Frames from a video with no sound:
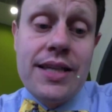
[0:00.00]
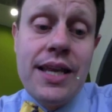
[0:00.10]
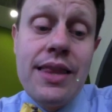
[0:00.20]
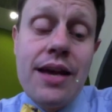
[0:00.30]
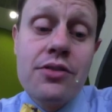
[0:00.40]

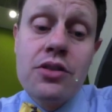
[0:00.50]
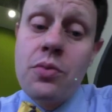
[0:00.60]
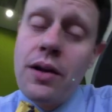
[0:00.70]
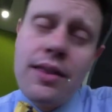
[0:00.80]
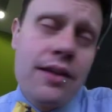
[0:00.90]
10,000,
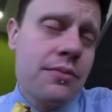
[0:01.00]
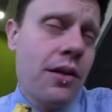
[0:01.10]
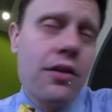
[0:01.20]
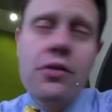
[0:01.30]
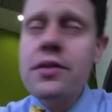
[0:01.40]
20,000
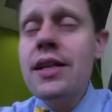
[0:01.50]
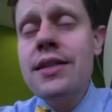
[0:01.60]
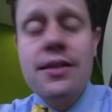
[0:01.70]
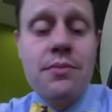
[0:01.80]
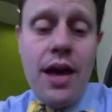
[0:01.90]
molecules, it
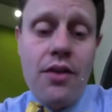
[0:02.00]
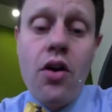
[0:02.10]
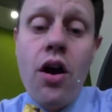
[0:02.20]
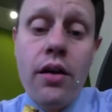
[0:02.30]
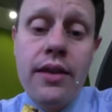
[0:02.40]
doesn't matter.
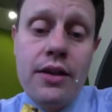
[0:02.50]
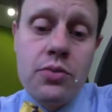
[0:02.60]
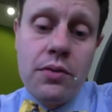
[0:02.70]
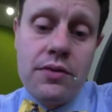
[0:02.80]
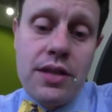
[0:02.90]
All the
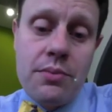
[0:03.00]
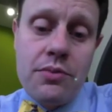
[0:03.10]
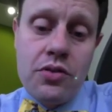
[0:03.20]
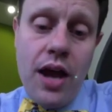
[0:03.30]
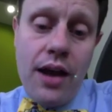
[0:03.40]
H1
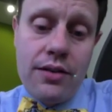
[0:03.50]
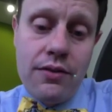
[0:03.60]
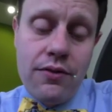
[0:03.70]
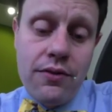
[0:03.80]
receptors are active.